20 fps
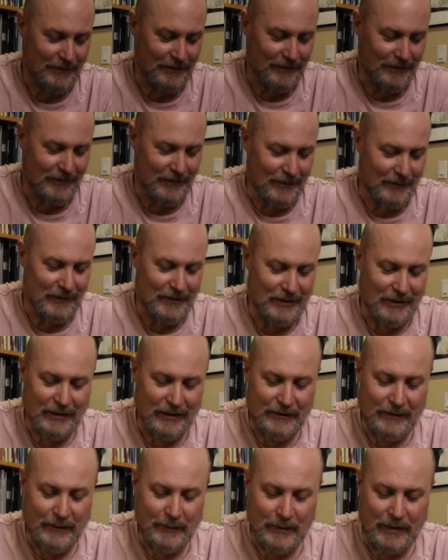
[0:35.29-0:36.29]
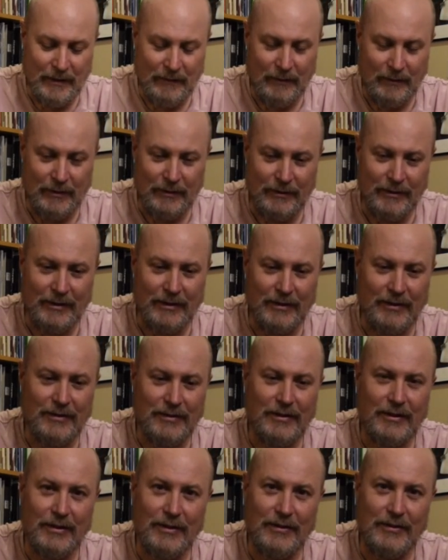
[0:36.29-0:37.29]
film photography, what I've learned
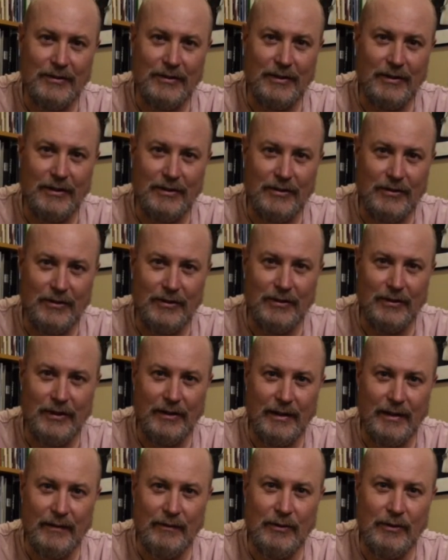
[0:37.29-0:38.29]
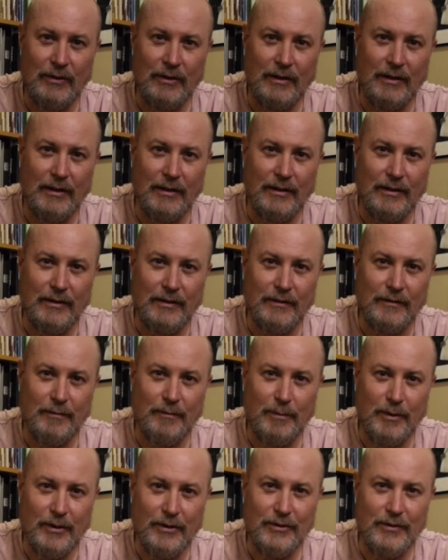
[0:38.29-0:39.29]
is there's a certain level of
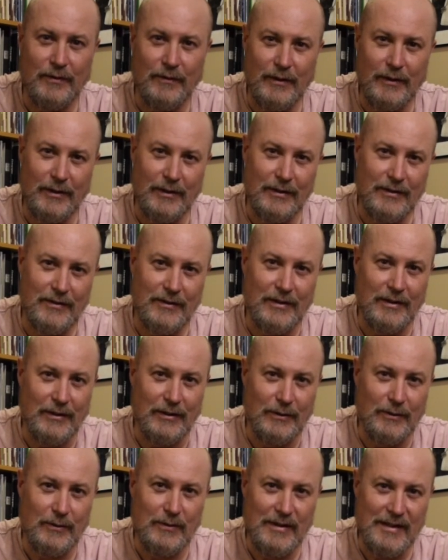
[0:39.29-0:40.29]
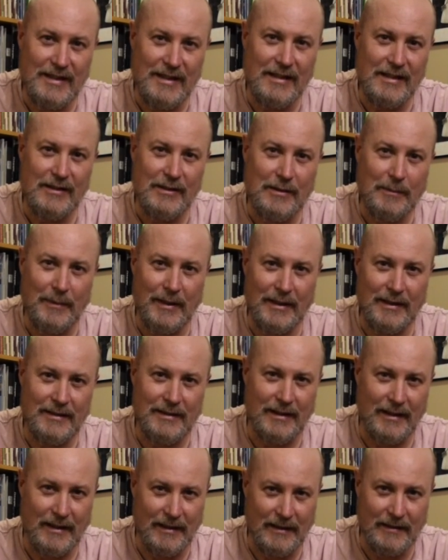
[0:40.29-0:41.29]
perseverance that you need to
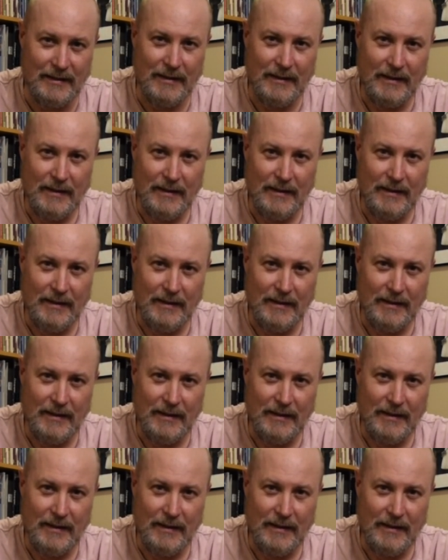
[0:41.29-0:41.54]
maintain.